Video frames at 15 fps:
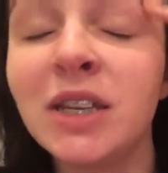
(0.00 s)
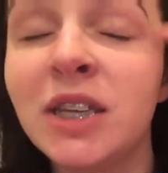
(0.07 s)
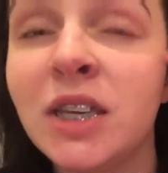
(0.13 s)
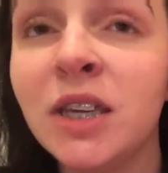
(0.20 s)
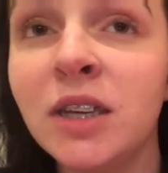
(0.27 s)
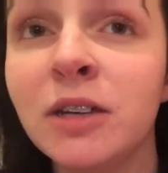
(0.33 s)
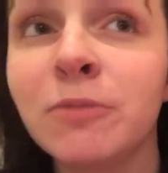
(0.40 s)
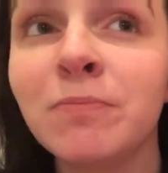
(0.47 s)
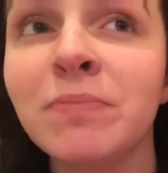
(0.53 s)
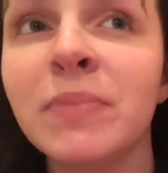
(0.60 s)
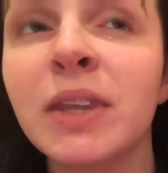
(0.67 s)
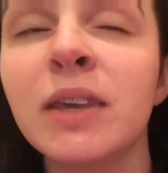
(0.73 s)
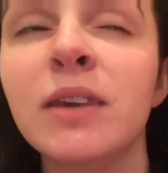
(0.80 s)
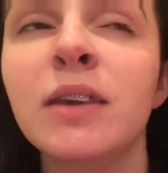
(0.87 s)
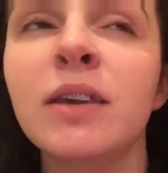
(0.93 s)
he
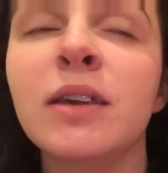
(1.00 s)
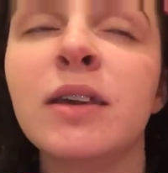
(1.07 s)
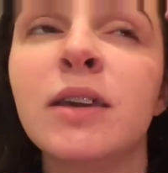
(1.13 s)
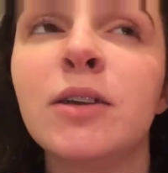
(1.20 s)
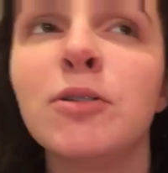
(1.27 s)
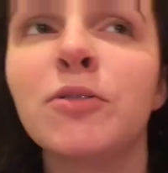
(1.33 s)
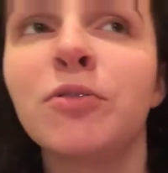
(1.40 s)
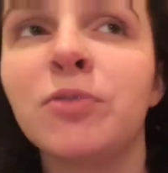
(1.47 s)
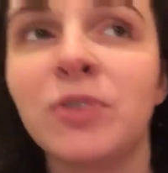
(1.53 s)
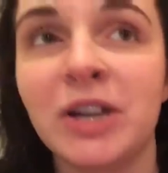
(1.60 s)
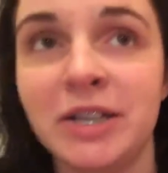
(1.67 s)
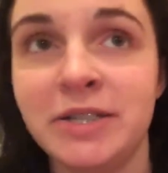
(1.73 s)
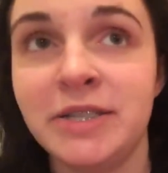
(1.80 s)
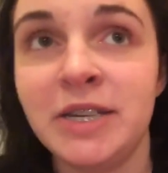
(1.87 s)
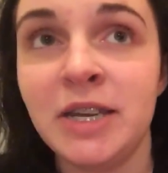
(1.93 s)

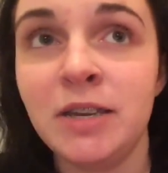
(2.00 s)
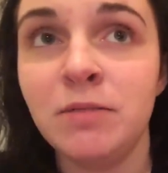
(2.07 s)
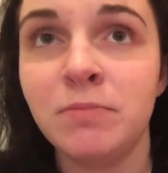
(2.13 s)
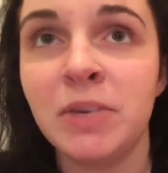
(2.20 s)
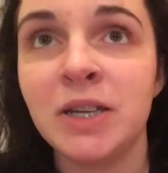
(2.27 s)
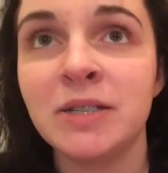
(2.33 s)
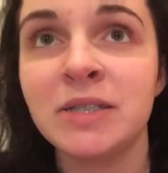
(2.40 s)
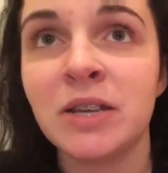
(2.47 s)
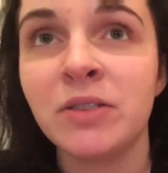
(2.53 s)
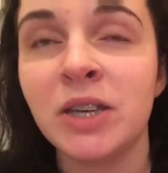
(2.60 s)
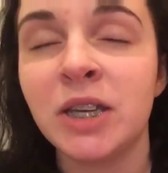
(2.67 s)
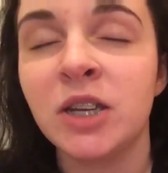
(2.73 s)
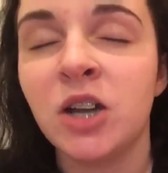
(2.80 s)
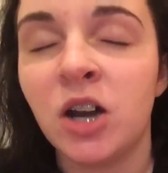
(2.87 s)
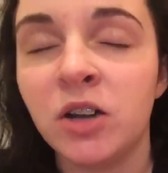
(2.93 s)
phrased it made it sound
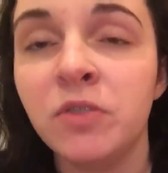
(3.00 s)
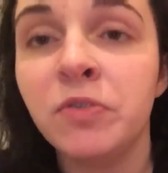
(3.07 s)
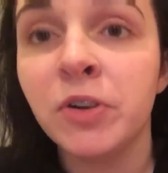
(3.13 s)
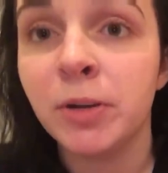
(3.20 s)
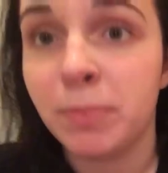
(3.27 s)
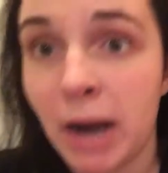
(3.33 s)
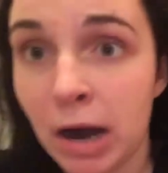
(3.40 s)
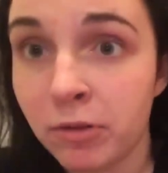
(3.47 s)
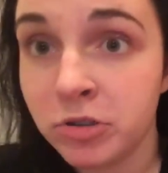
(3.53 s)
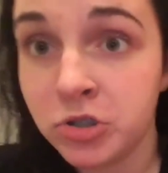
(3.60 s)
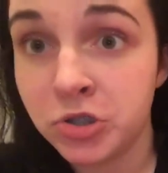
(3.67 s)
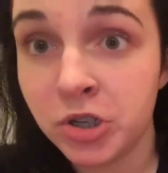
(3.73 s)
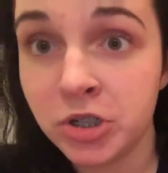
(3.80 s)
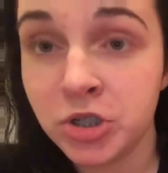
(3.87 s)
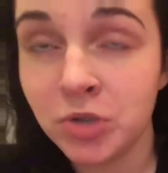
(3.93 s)
like an unfair power
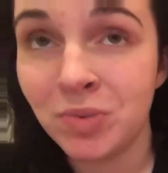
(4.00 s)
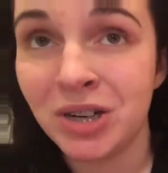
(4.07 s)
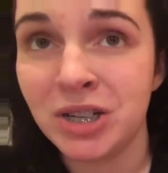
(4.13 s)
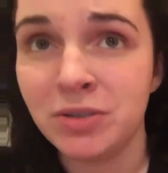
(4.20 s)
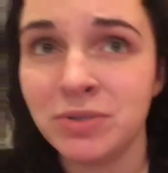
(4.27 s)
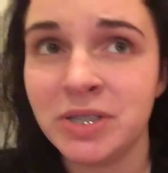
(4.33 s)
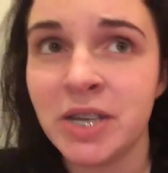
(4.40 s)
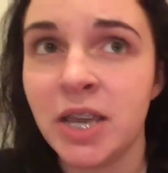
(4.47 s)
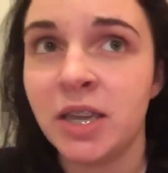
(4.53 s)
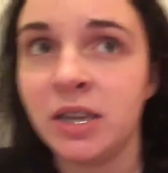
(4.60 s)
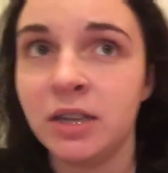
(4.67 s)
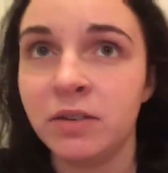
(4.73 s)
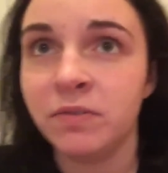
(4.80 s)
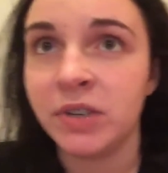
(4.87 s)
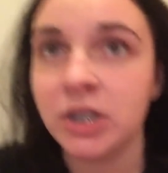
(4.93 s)
structure where he was
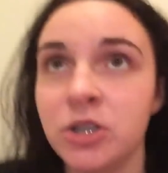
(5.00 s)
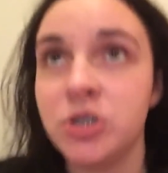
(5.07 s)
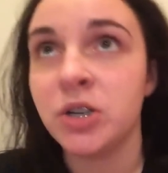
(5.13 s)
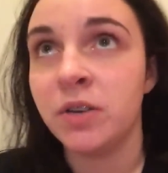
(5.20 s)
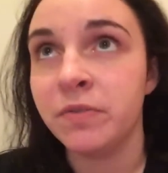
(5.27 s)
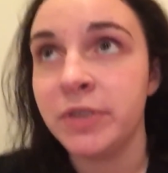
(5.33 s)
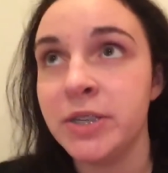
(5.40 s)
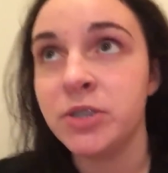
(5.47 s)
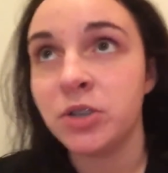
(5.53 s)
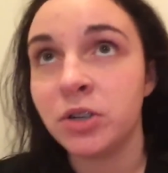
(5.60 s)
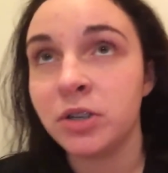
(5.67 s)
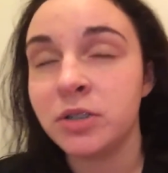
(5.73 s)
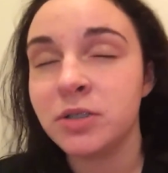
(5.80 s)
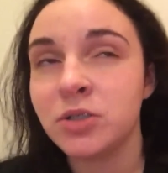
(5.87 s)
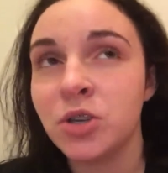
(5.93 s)
taking advantage of these
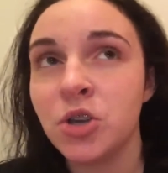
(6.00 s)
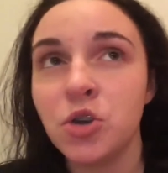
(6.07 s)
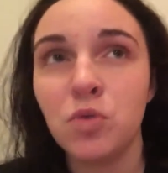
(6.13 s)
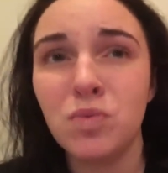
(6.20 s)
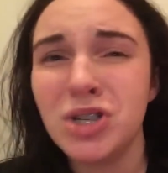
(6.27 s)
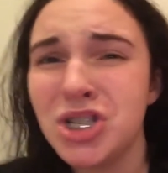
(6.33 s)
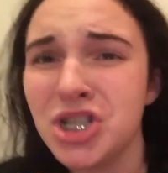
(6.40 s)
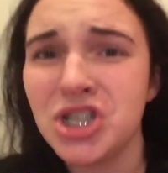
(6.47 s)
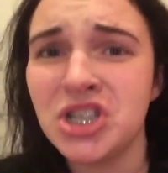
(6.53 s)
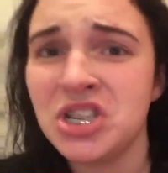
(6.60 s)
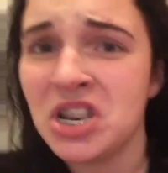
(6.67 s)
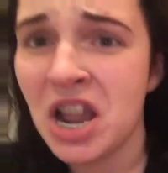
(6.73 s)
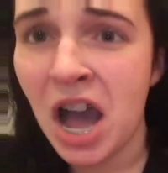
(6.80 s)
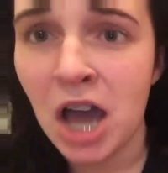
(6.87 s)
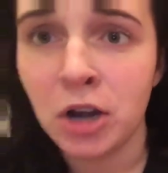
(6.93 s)
girls, which is
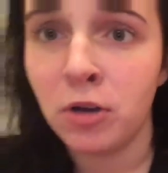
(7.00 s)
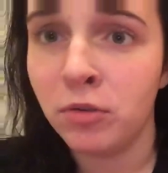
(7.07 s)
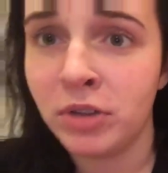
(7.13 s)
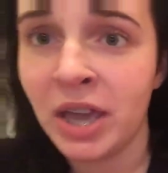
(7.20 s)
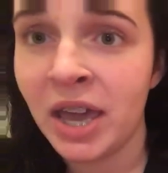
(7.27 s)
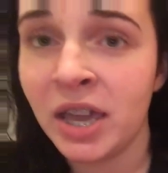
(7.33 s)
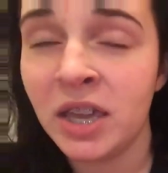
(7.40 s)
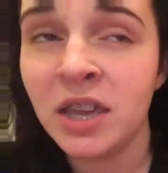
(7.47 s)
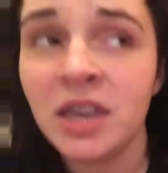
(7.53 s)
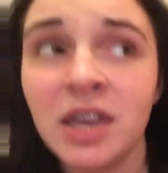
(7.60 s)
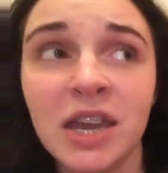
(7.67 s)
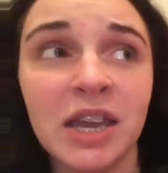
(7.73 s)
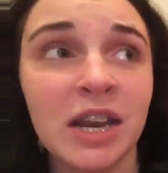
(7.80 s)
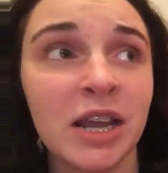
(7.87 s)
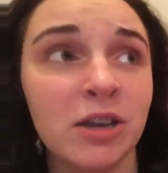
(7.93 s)
not okay.
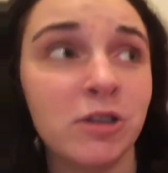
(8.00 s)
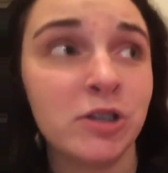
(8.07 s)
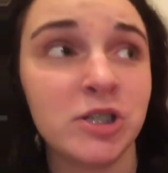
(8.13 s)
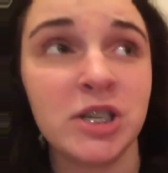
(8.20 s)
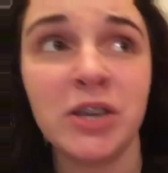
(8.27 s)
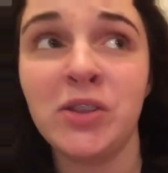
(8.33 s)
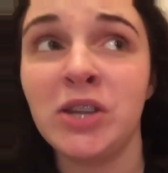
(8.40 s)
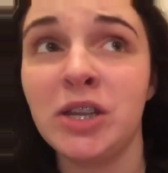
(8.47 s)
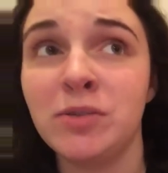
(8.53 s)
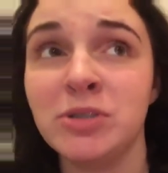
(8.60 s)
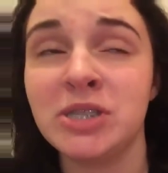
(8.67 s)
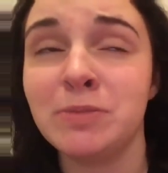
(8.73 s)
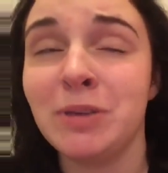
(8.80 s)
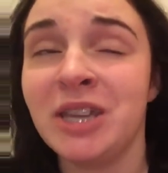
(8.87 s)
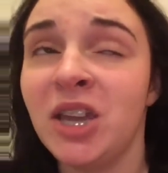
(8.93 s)
And I understand that he was
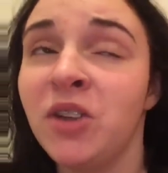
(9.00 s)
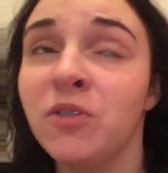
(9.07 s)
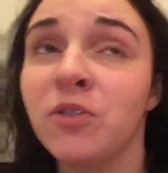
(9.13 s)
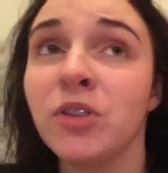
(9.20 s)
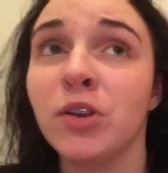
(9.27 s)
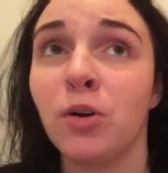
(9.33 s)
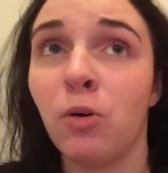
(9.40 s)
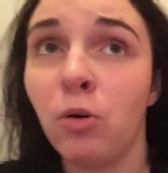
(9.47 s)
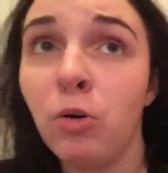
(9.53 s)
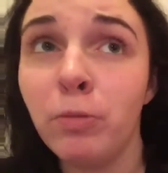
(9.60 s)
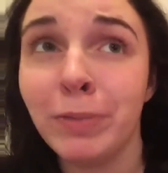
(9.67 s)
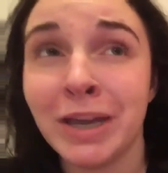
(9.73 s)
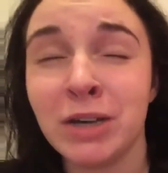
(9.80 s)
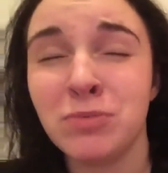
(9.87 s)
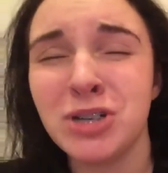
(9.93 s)
speaking for the whole
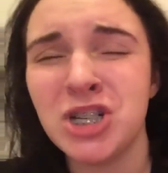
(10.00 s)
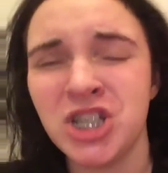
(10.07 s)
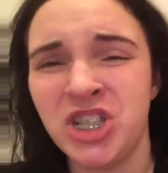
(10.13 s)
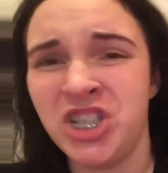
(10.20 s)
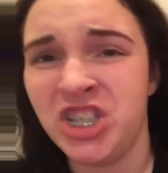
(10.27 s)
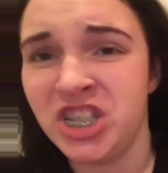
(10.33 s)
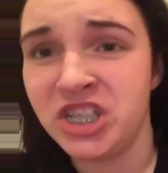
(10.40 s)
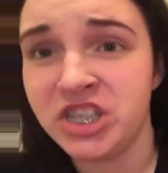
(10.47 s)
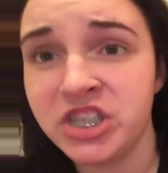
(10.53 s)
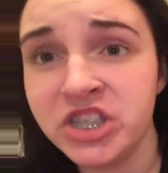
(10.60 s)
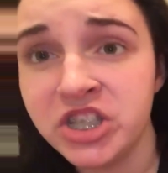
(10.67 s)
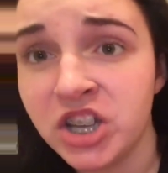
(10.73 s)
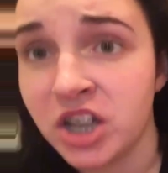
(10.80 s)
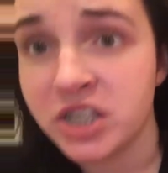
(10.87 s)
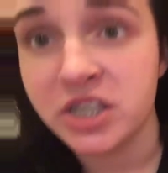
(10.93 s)
band, which is
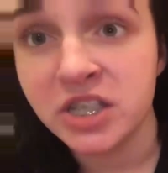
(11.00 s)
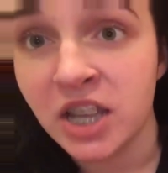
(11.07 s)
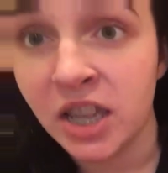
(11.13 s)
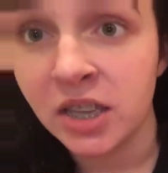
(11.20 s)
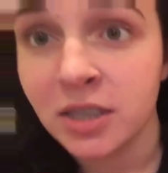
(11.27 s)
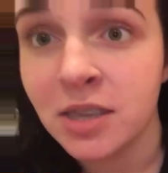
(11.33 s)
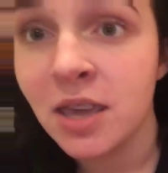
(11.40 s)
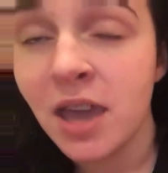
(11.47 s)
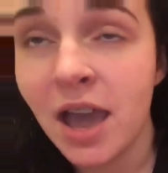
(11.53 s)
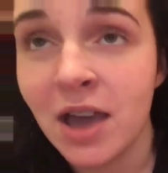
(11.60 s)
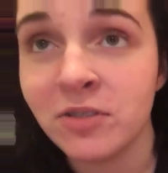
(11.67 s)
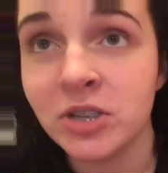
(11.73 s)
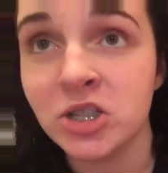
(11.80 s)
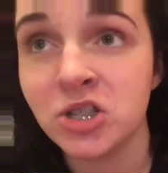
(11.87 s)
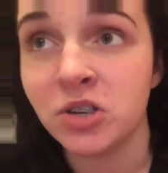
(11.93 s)
disgusting, and
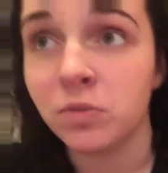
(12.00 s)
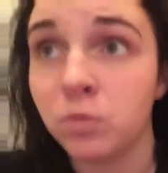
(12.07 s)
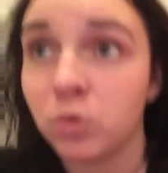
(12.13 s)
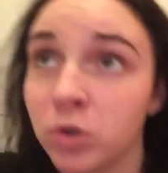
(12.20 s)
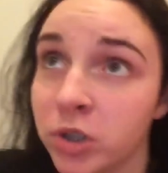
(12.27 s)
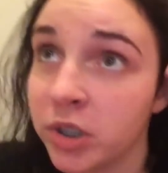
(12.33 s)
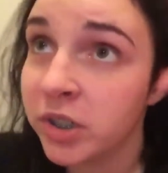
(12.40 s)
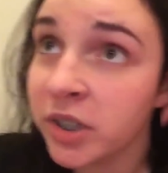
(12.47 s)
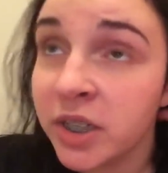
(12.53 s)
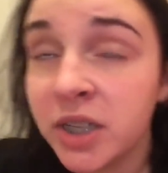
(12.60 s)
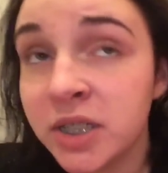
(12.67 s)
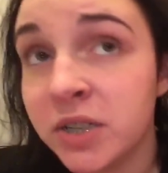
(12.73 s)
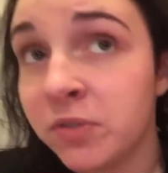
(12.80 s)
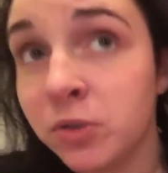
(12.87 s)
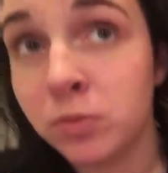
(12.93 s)
they should have worded it a
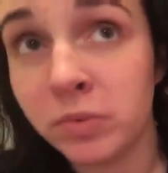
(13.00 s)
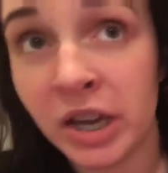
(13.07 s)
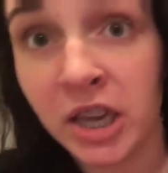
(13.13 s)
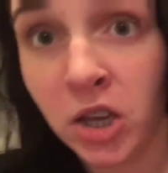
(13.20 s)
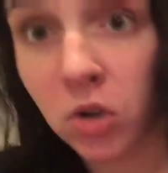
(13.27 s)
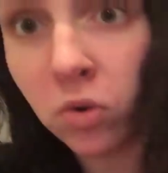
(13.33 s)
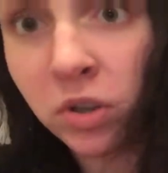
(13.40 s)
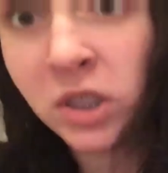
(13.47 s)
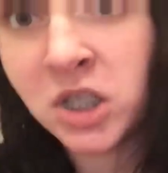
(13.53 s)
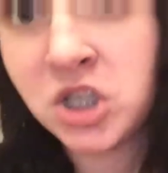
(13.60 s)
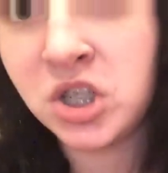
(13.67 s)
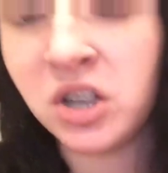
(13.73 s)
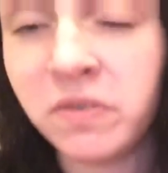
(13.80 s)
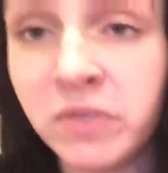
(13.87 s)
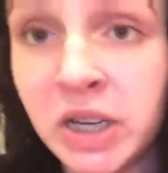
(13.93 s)
different way, or they
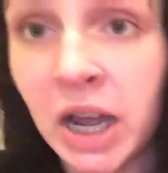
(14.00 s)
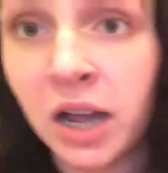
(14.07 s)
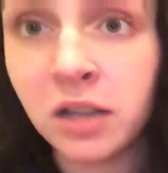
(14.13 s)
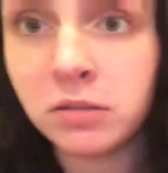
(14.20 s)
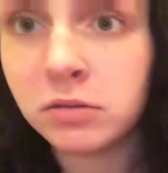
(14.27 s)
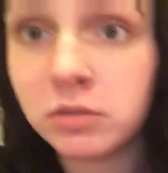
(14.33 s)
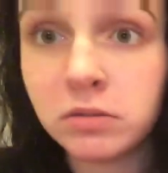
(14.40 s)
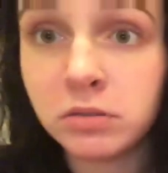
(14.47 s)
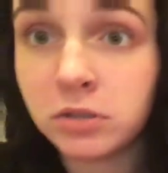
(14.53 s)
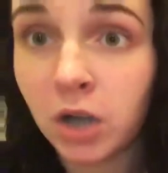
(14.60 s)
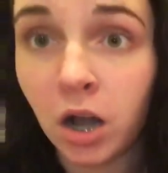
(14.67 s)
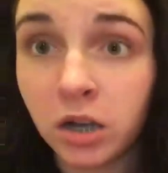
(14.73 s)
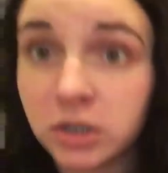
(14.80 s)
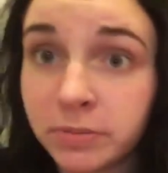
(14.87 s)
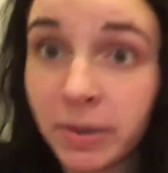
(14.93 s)
should have not
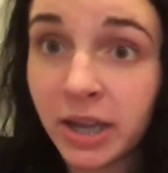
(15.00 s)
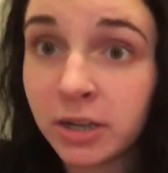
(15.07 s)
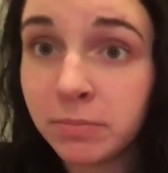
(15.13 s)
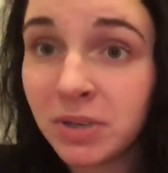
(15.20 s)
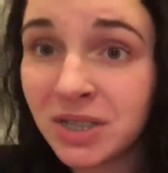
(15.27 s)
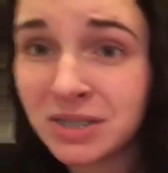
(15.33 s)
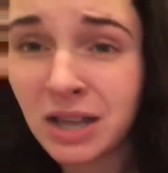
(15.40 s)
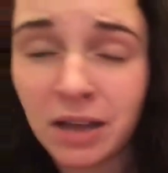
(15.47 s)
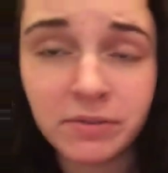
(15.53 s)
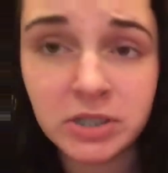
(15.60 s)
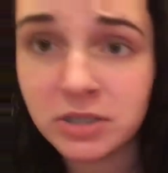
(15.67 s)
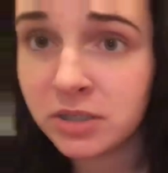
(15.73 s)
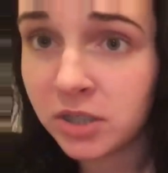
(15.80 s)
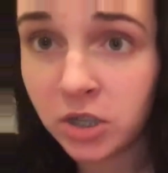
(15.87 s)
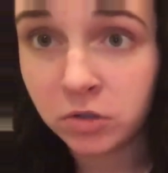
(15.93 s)
talked about it, because
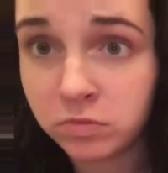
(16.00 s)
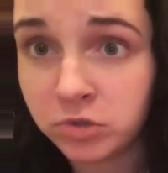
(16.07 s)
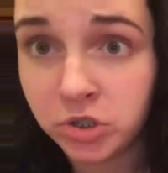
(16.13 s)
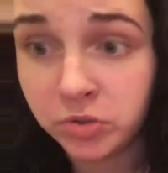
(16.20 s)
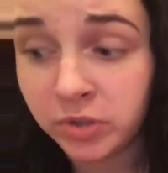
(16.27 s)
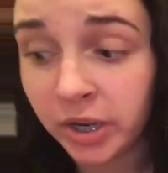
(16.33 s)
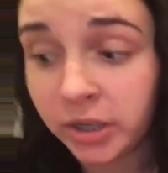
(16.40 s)
obviously they don't do it